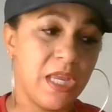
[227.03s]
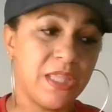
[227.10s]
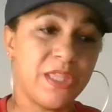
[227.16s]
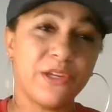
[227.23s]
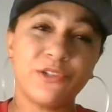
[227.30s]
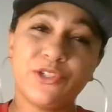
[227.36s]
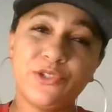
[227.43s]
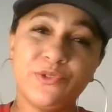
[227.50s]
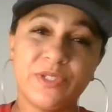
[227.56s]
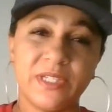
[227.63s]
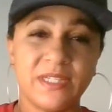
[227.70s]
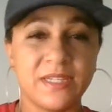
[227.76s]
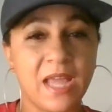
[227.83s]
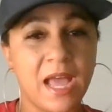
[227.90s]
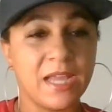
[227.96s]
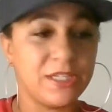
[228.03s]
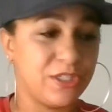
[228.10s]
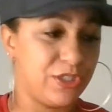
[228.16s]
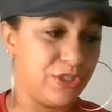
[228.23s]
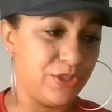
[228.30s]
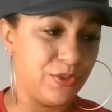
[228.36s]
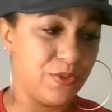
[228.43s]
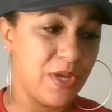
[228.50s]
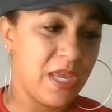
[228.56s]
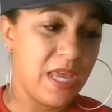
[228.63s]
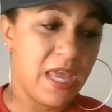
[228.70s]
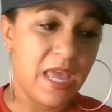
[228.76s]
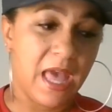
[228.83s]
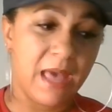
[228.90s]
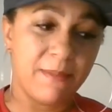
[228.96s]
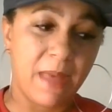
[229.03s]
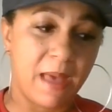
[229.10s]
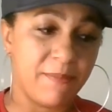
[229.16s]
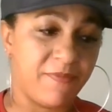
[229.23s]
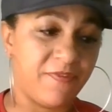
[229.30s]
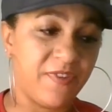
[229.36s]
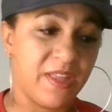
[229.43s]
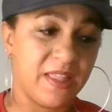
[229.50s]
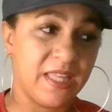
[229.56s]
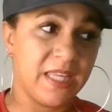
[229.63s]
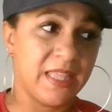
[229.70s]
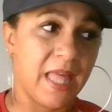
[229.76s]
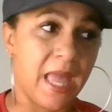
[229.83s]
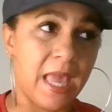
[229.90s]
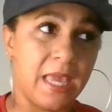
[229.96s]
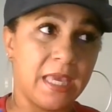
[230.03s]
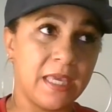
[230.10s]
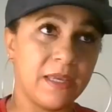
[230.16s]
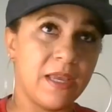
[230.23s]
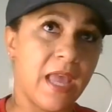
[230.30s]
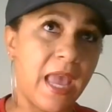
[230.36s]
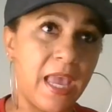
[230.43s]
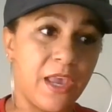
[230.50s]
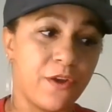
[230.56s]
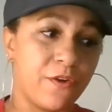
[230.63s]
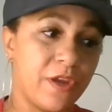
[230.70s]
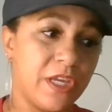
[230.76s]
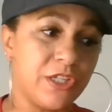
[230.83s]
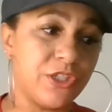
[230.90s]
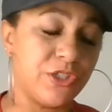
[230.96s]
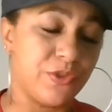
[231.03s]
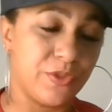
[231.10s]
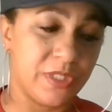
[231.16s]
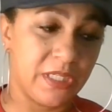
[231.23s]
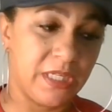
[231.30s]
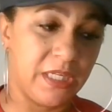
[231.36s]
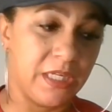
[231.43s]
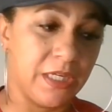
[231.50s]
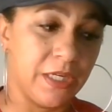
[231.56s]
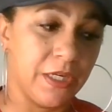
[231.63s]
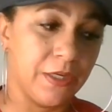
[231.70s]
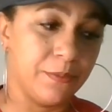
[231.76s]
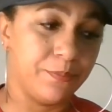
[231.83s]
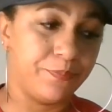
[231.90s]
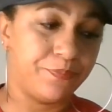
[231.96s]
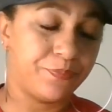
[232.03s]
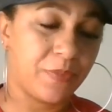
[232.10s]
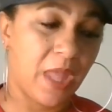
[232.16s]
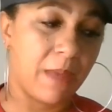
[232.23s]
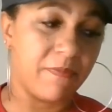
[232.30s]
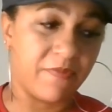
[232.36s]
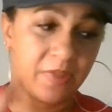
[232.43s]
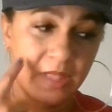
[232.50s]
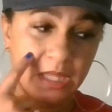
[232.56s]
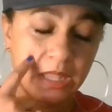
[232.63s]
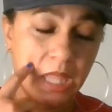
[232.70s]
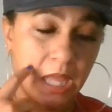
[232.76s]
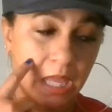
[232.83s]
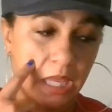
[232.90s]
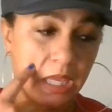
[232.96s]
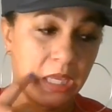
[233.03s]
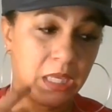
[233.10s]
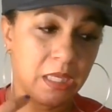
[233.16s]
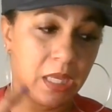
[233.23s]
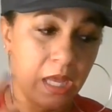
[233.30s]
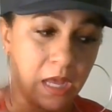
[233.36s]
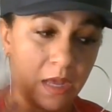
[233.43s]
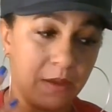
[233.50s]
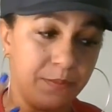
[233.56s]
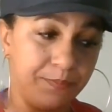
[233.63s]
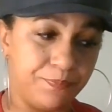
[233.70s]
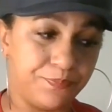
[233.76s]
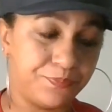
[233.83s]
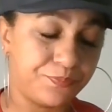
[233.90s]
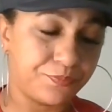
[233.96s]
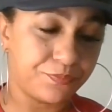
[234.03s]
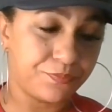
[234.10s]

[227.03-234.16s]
They're choosing not to. I'm, I'm feeling like anger issues here I'm feeling like um,